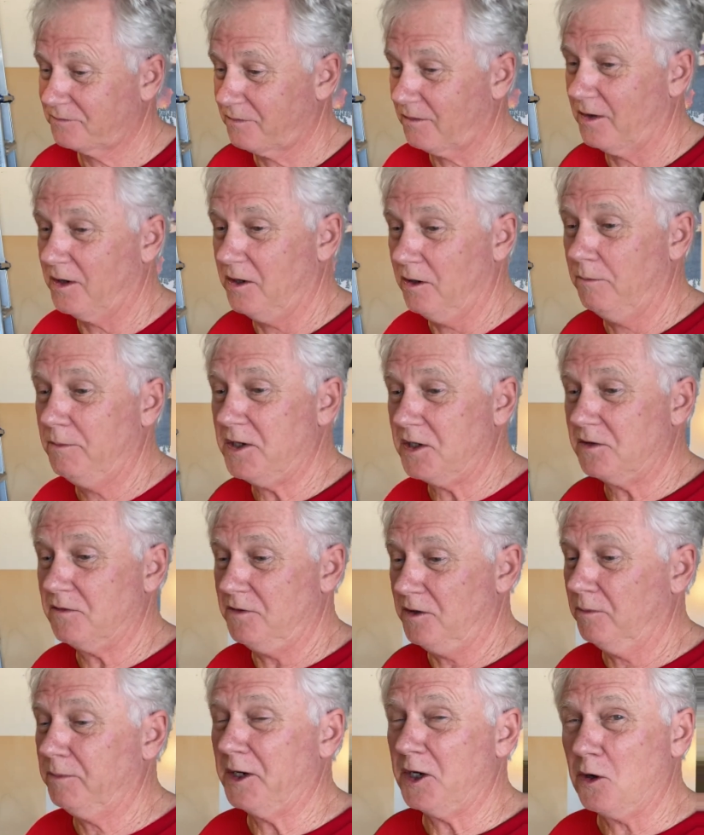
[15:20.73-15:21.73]
You'll
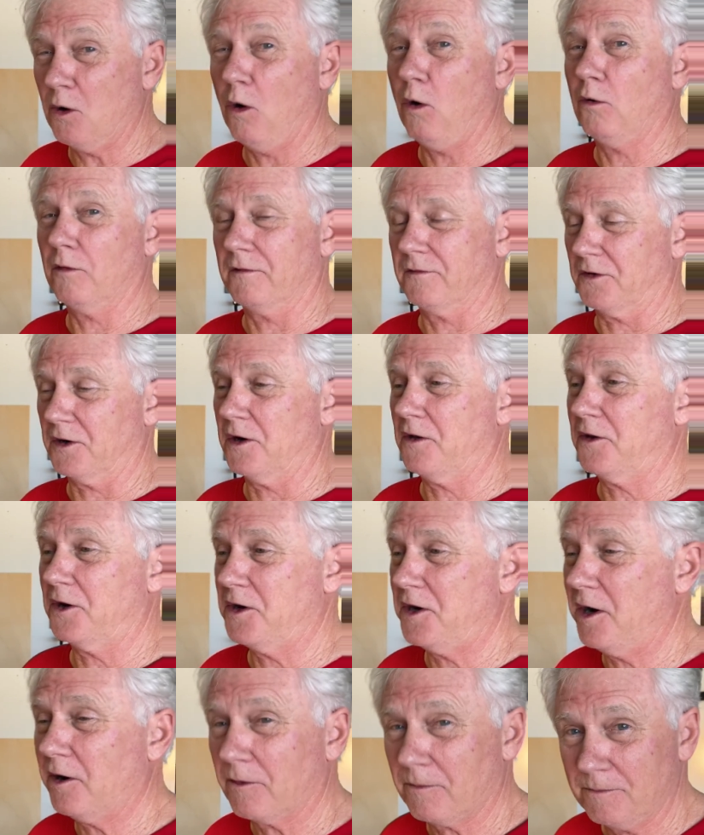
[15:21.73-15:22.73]
be gold for another
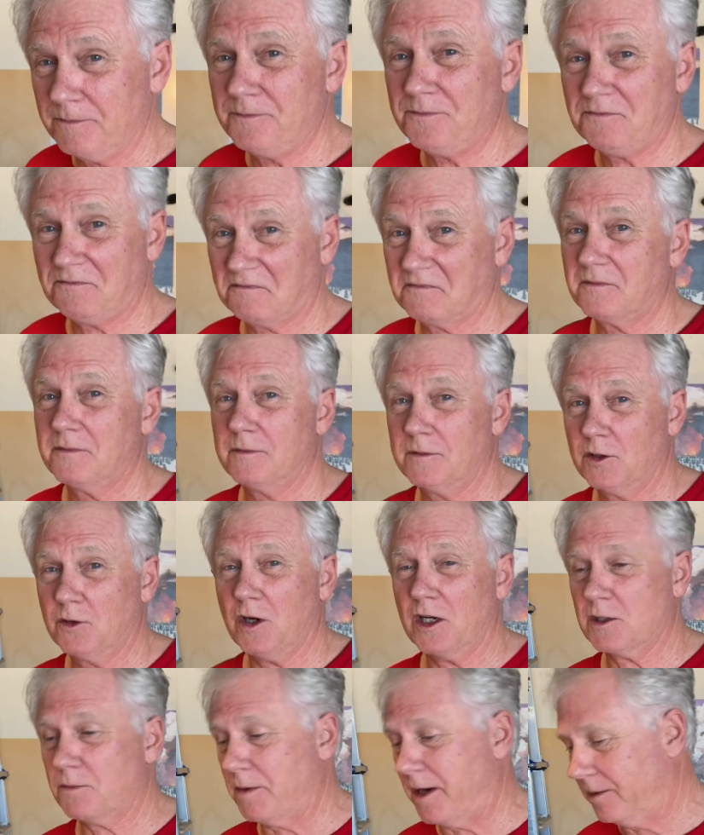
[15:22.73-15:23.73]
year.
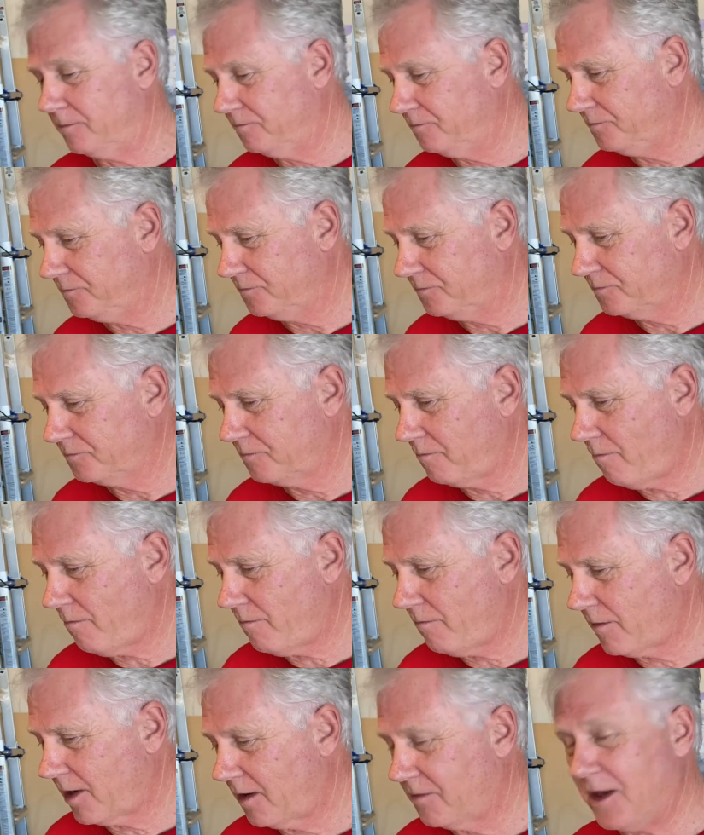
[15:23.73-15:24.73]
Trust me.
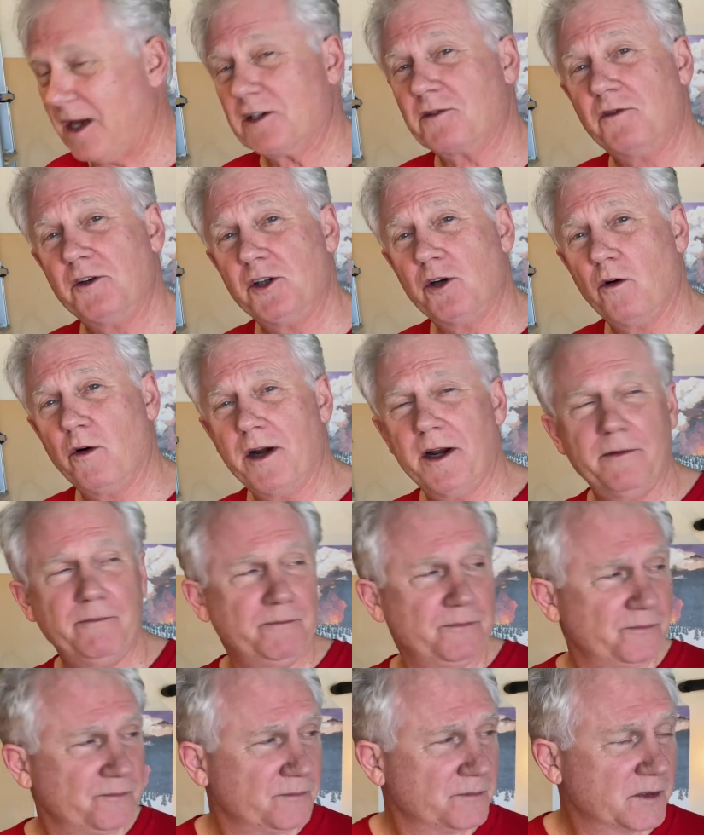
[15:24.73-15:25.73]
Thanks for joining
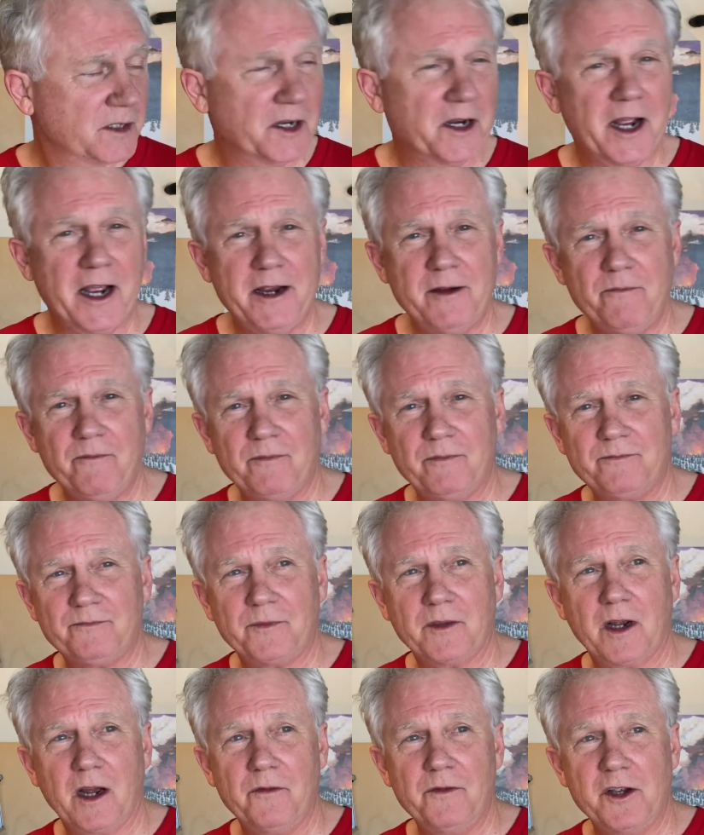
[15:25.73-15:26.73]
today
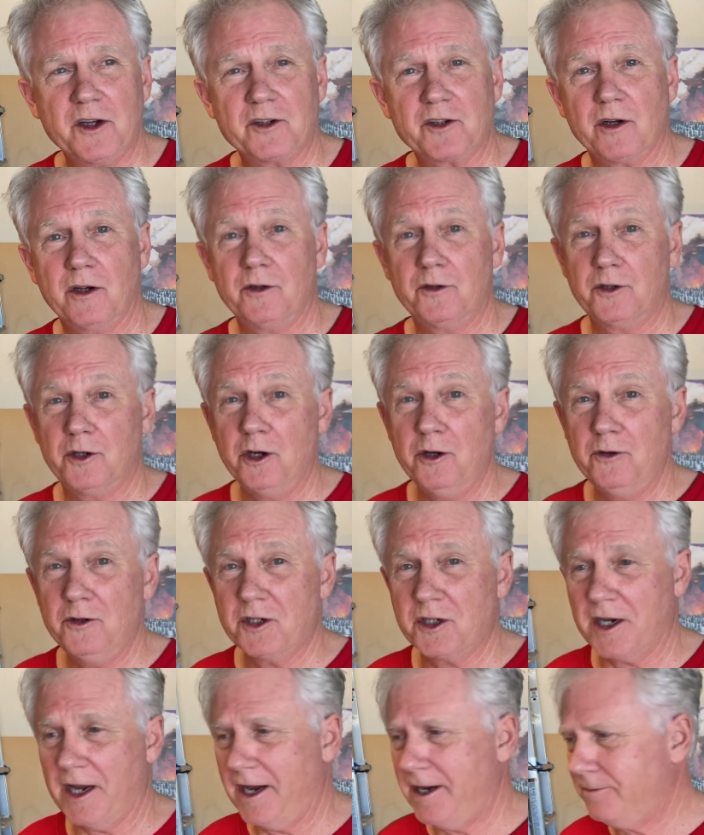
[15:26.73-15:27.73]
on this
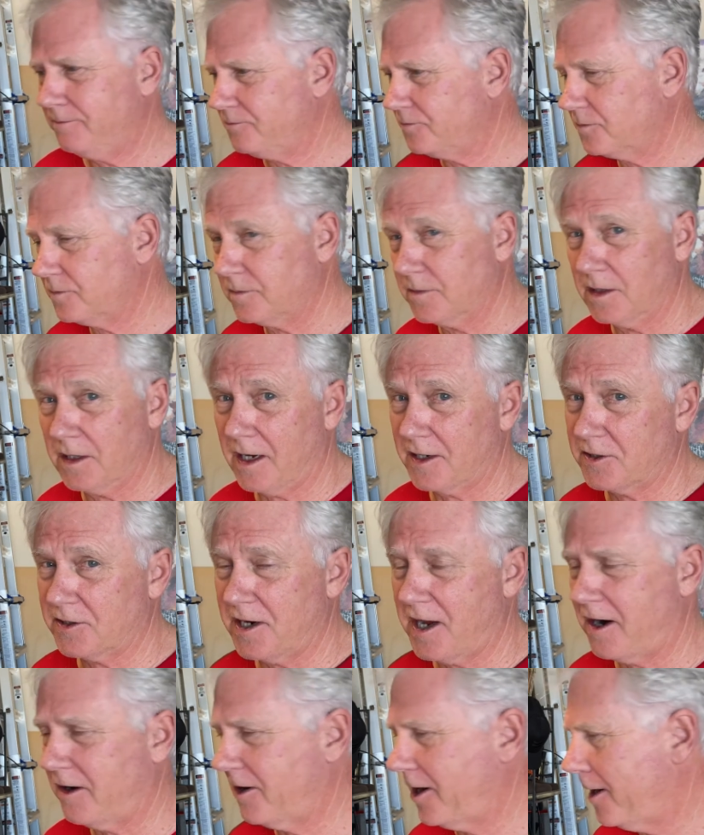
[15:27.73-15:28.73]
Tuesday, not
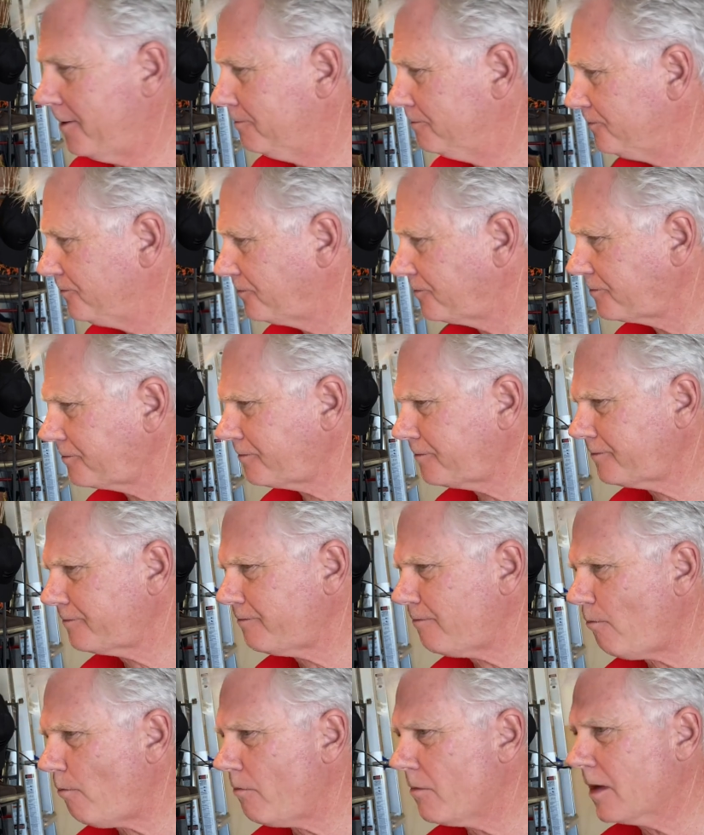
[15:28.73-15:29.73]
Saturday.
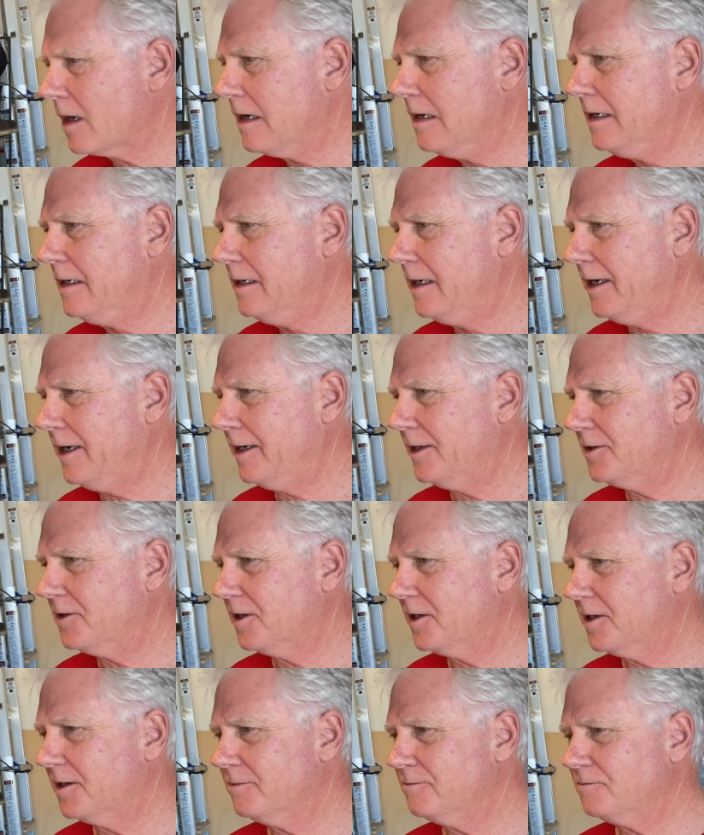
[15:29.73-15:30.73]
And
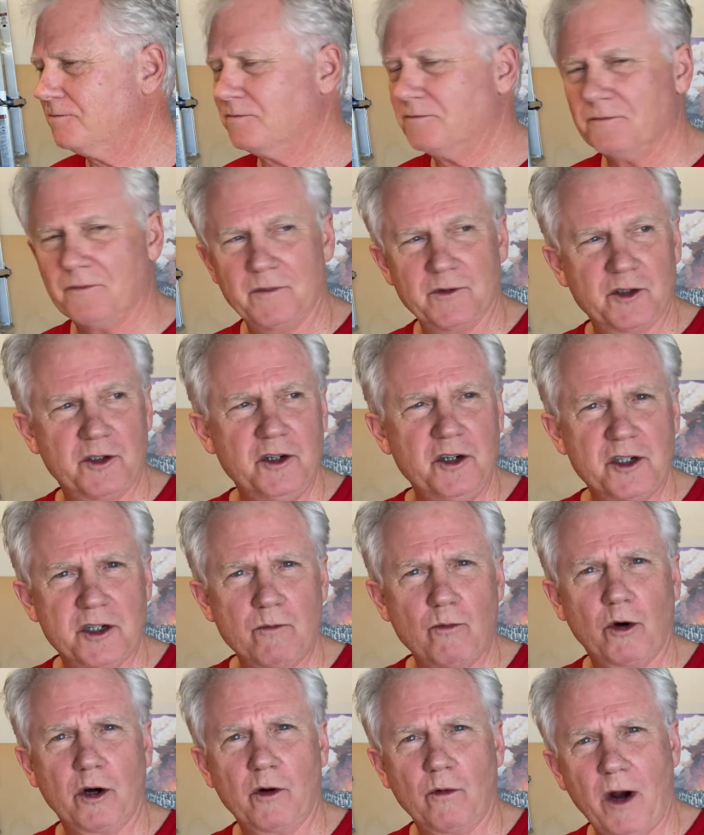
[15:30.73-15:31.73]
let's do some more
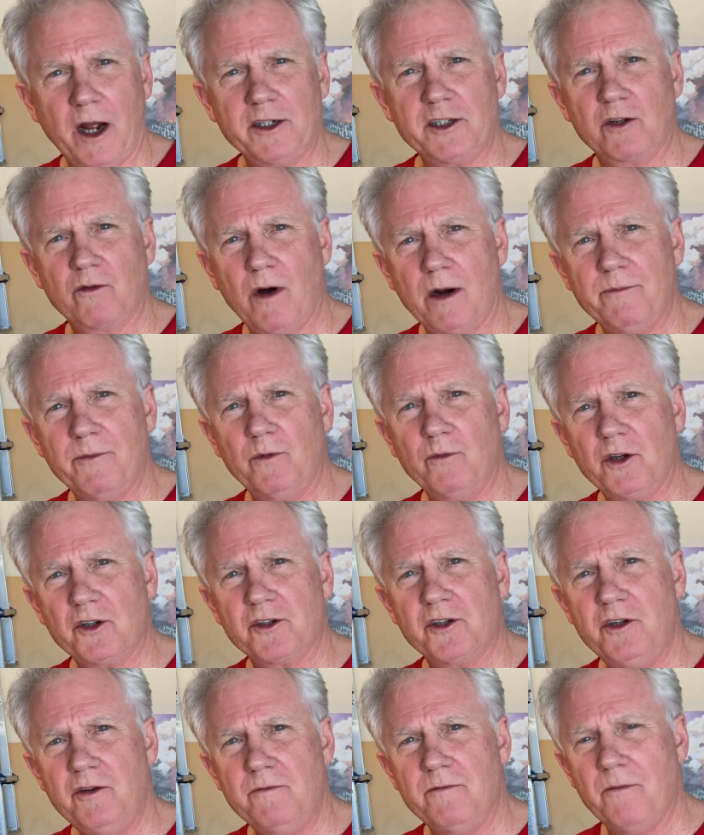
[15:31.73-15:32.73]
garage grubbing real
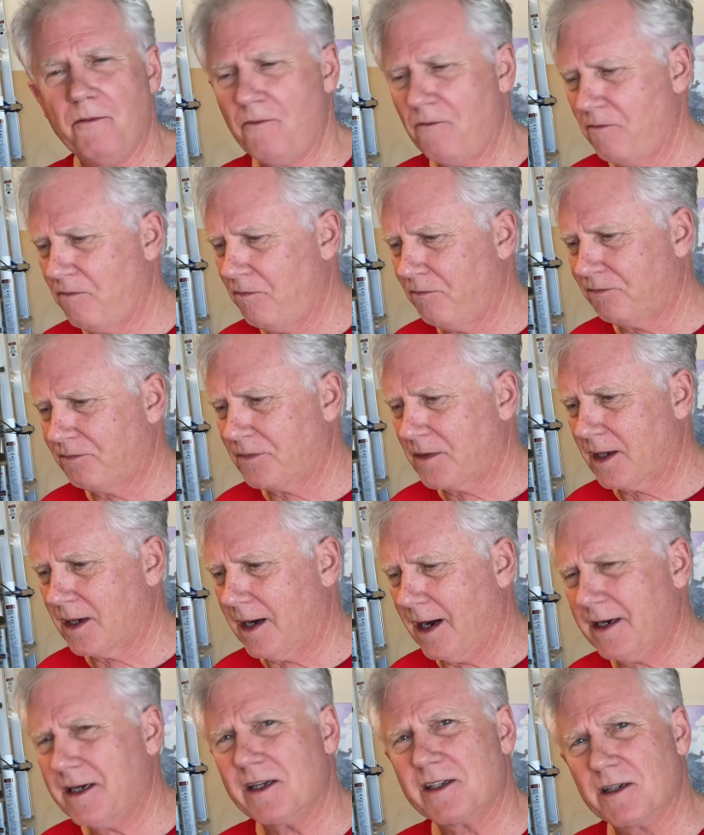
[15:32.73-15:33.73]
soon. I
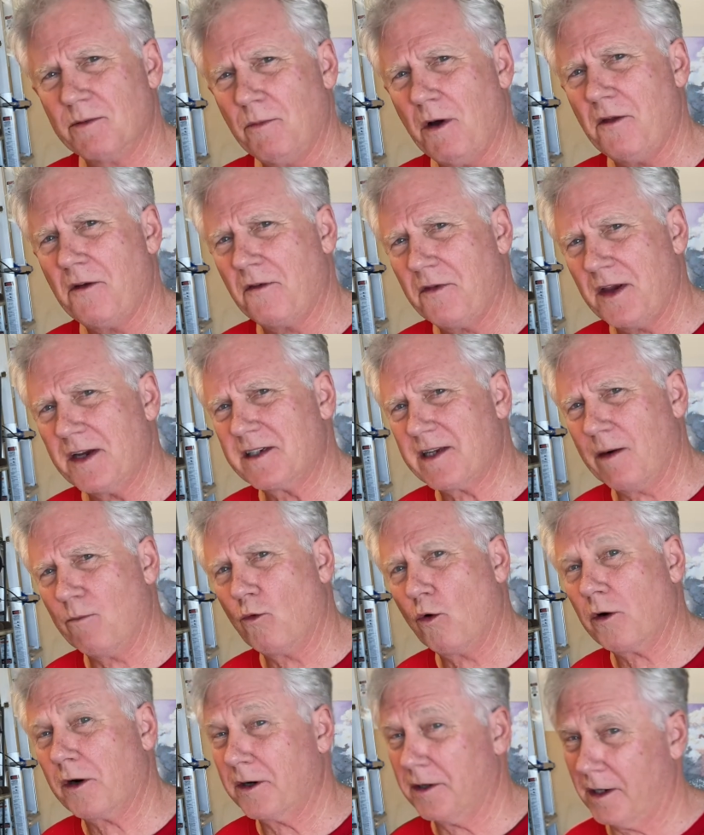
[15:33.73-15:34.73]
got some other things I'm
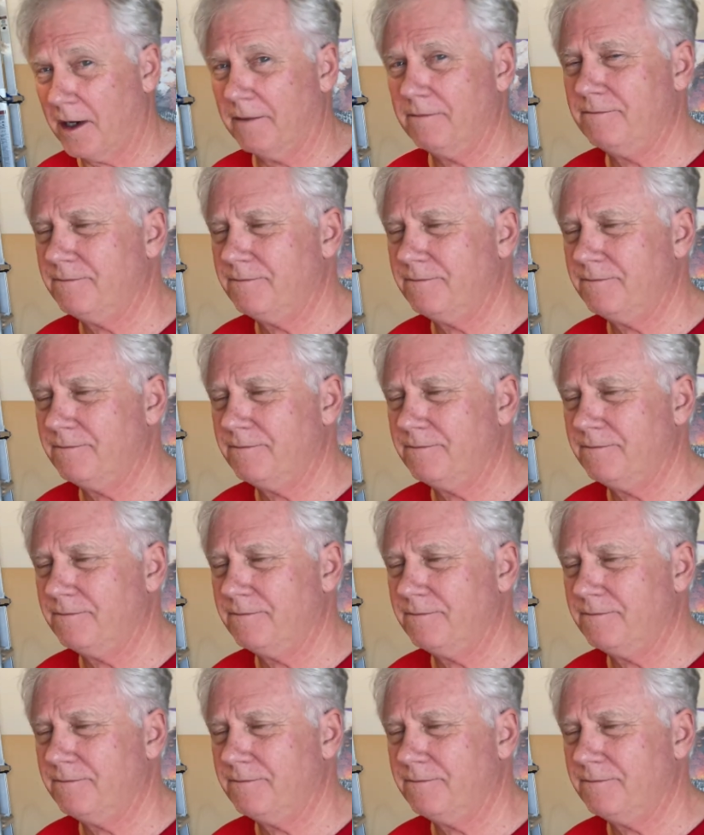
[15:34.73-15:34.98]
working on.